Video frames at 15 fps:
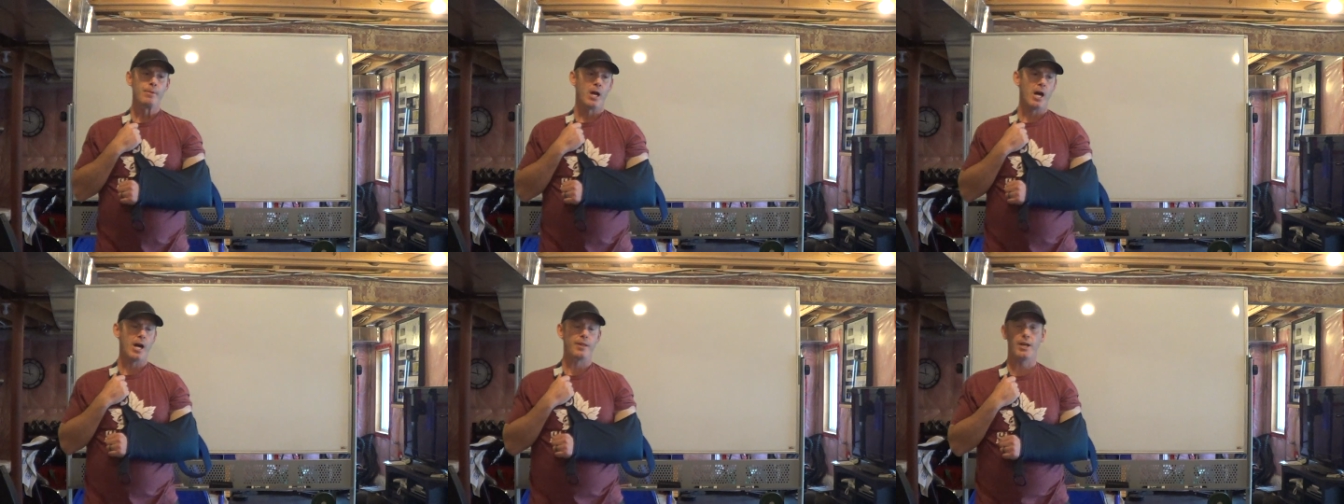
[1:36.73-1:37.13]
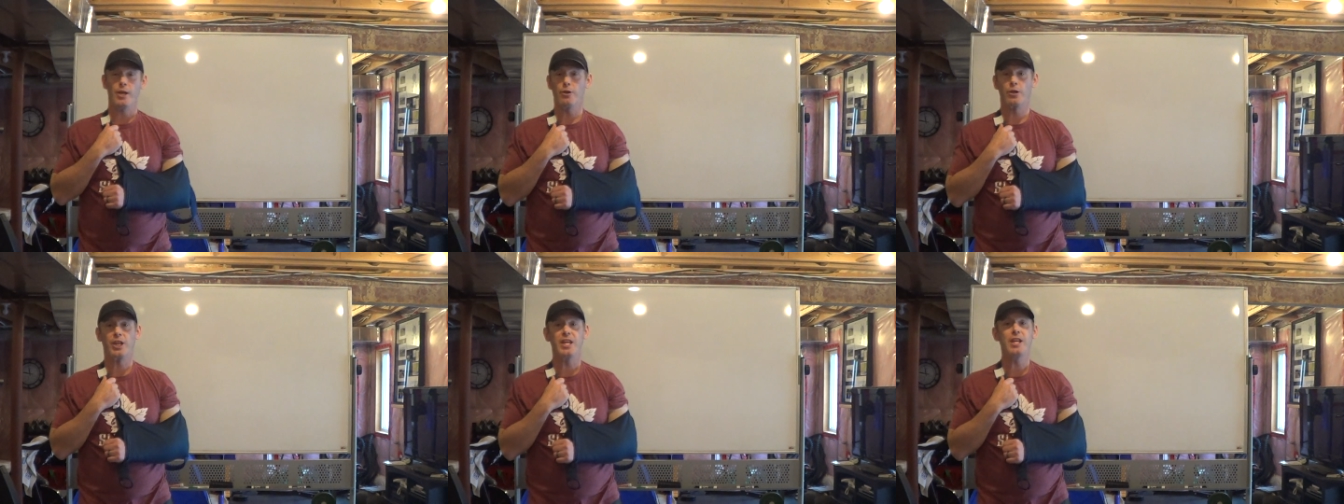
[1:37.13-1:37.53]
Uh, the
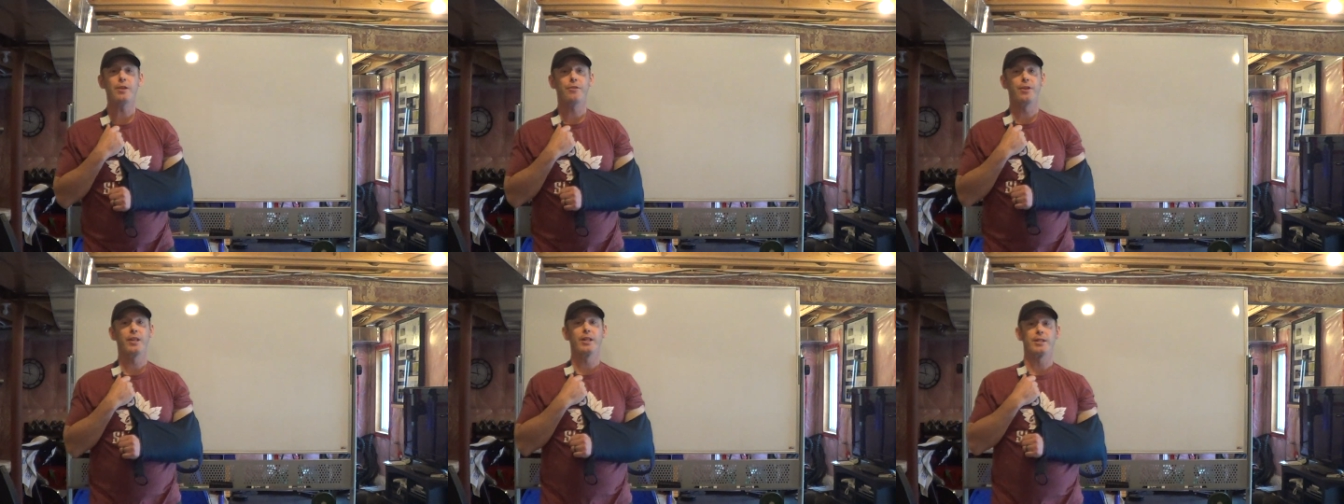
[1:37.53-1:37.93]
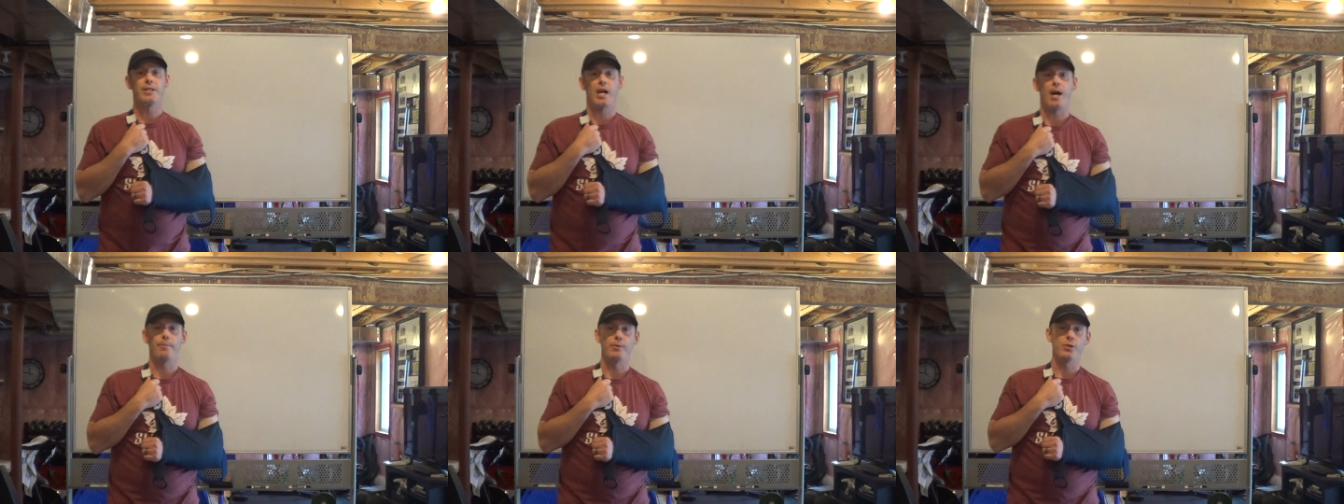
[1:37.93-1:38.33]
other key thing that's
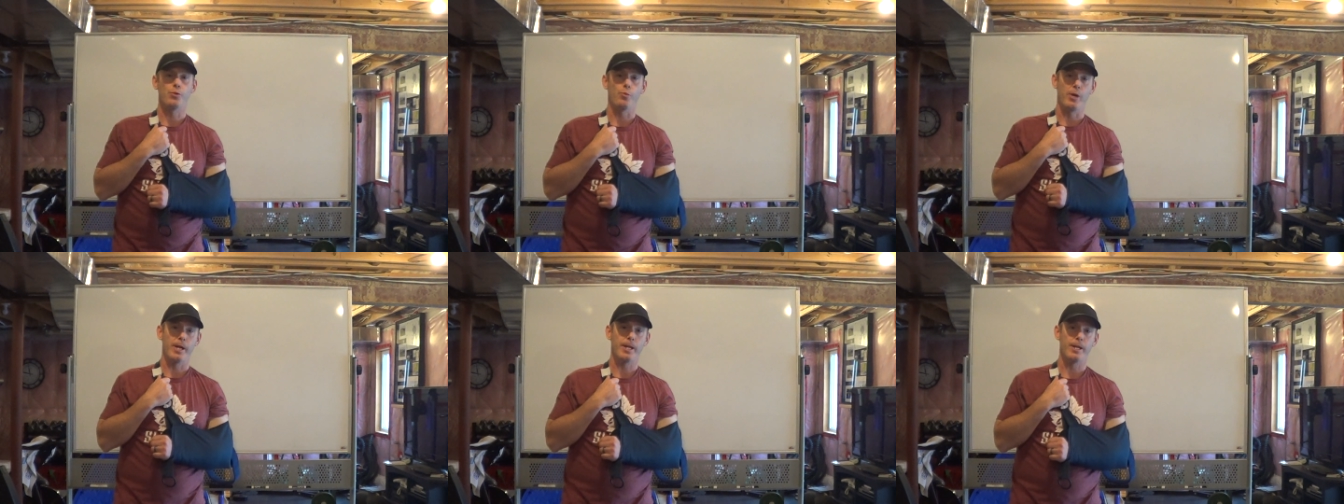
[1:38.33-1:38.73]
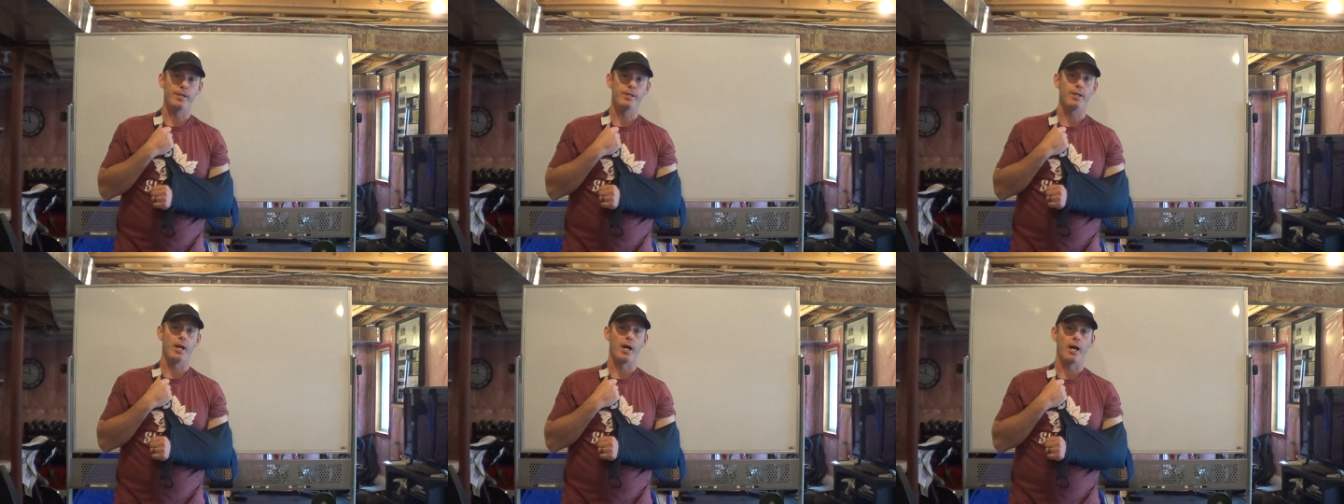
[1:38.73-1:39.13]
happened this week
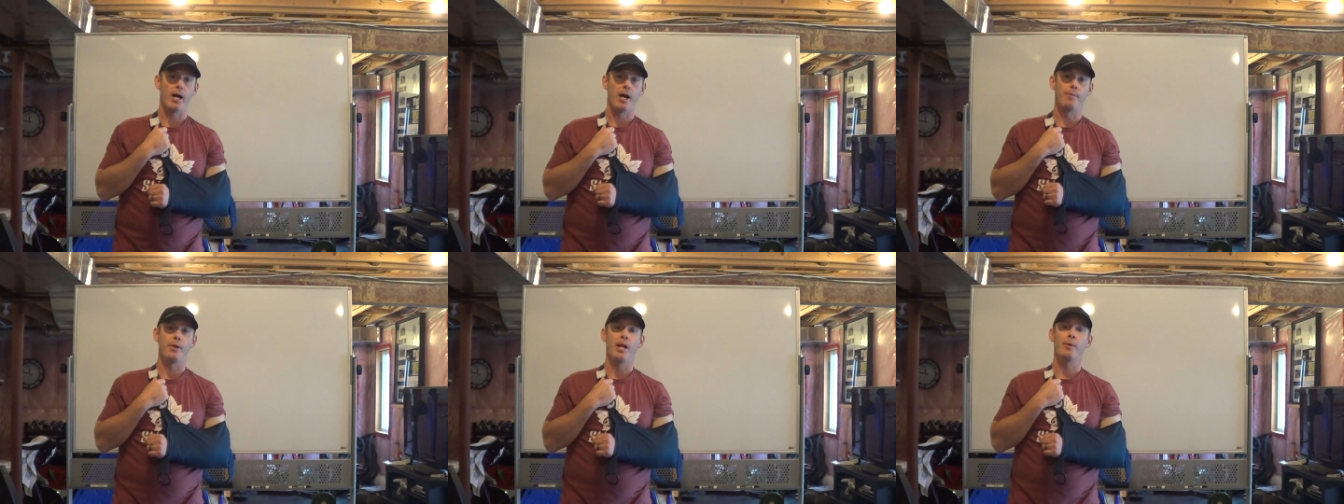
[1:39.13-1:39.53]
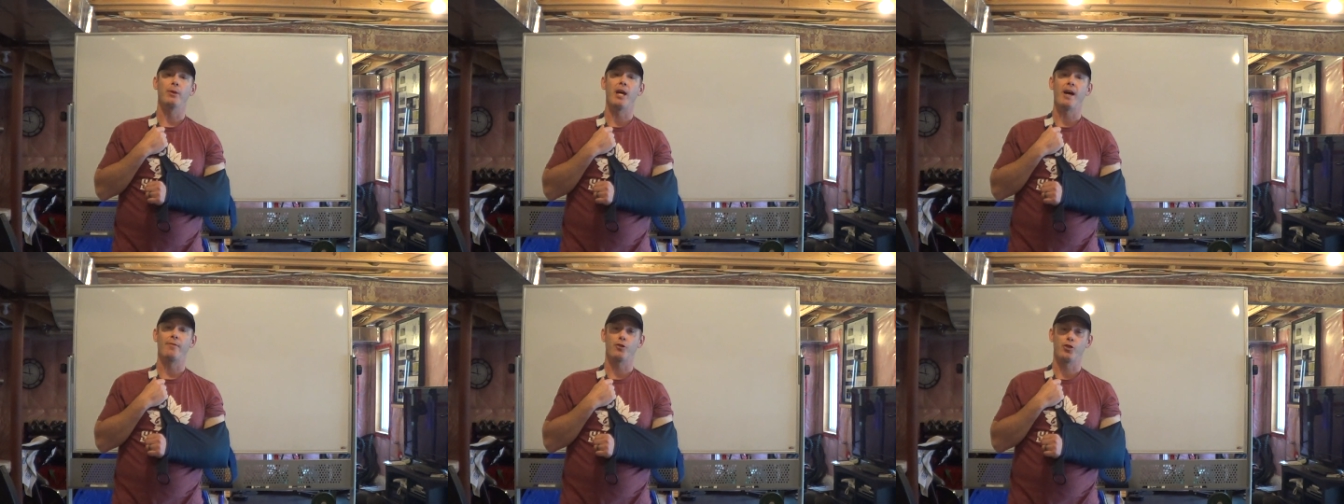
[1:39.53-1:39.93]
is uh, I've been able
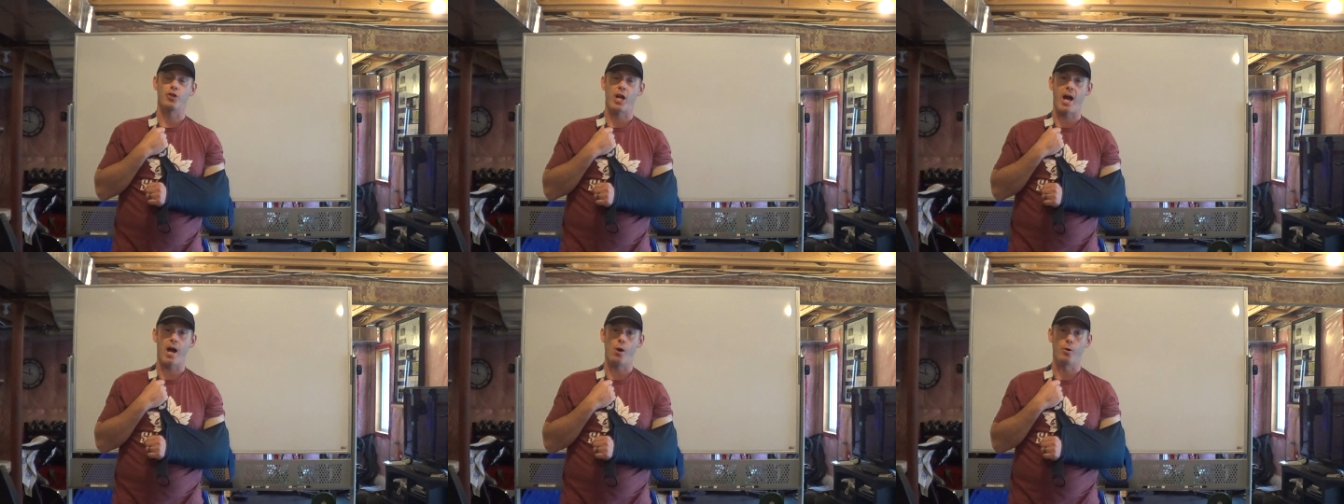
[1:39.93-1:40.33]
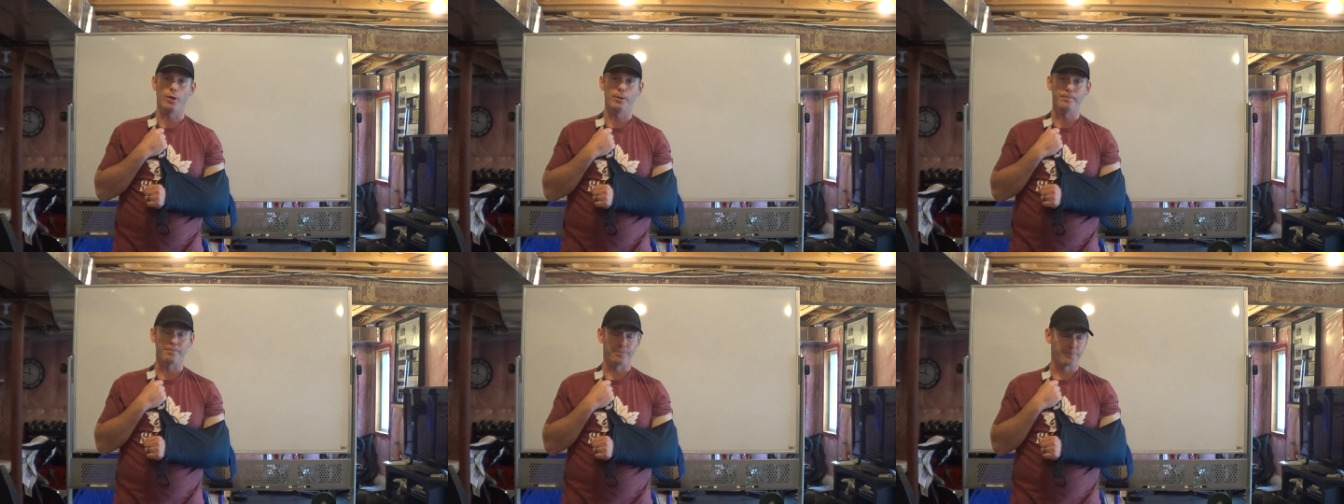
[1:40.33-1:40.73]
to have a shower.